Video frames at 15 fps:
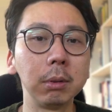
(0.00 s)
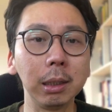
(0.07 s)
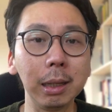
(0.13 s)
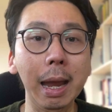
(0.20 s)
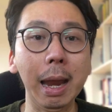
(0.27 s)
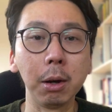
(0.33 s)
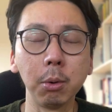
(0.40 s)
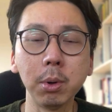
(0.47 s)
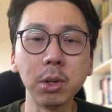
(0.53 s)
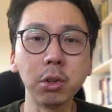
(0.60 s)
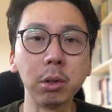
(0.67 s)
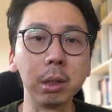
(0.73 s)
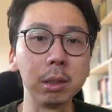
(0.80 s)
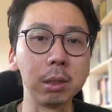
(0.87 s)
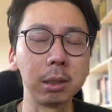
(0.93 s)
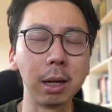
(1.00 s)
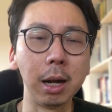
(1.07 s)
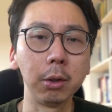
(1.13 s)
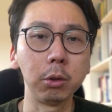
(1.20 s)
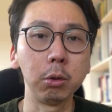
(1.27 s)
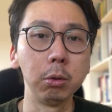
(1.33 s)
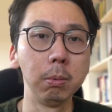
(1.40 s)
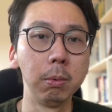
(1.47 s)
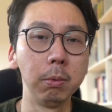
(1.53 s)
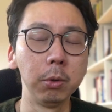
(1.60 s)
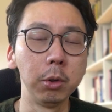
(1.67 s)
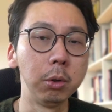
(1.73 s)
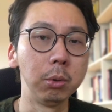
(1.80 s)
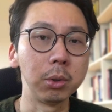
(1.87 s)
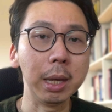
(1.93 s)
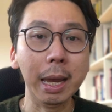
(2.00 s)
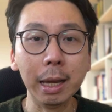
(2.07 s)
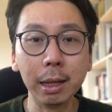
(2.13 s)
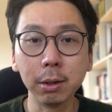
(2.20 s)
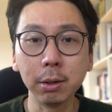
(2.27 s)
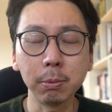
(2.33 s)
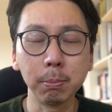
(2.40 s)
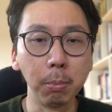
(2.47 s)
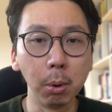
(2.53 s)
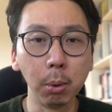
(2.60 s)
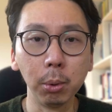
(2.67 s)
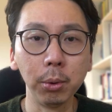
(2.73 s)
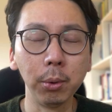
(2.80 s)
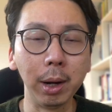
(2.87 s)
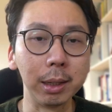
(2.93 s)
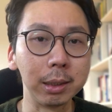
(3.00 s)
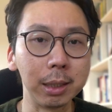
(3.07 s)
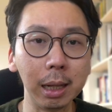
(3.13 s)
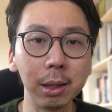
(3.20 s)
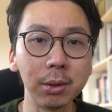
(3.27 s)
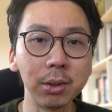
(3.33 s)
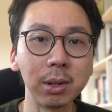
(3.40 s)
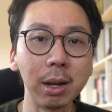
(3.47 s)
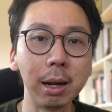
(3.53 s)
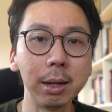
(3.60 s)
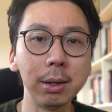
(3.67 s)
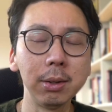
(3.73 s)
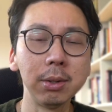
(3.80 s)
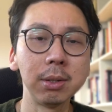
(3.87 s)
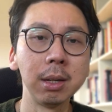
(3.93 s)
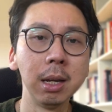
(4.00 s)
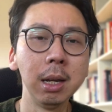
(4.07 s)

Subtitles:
language, you could start to use headers, bold, italicize,